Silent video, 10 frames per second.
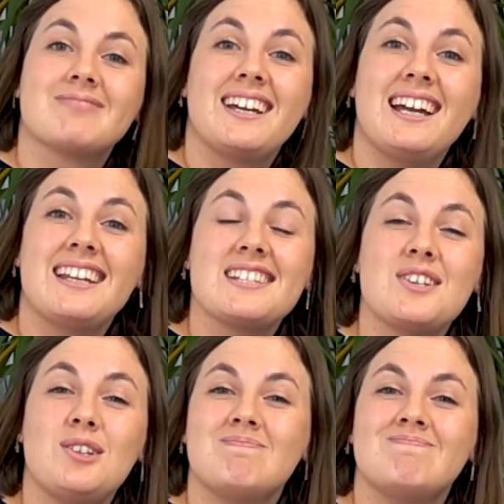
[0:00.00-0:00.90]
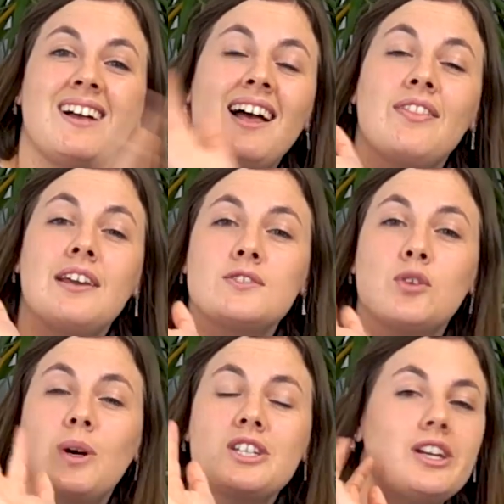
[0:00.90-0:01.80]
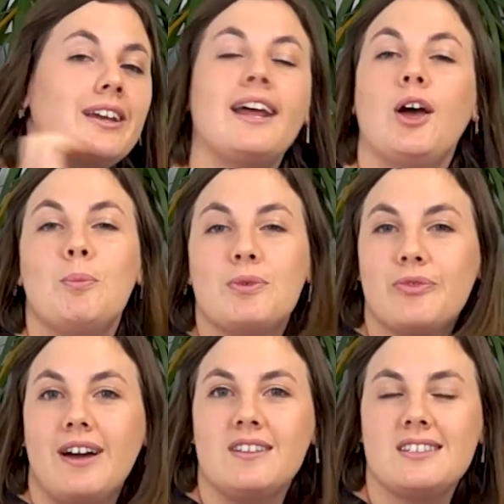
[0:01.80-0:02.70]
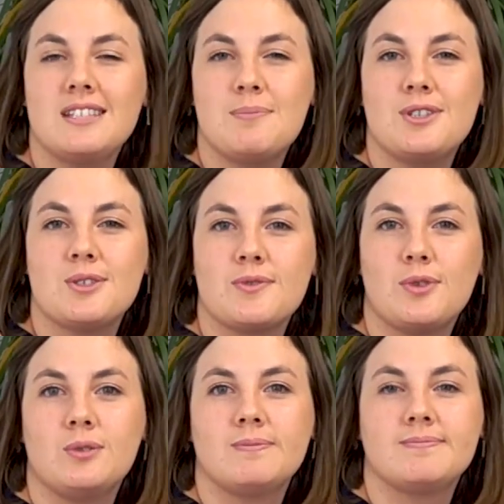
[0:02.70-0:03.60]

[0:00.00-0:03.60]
And that's all. Thanks for watching, and I hope you found these tips useful.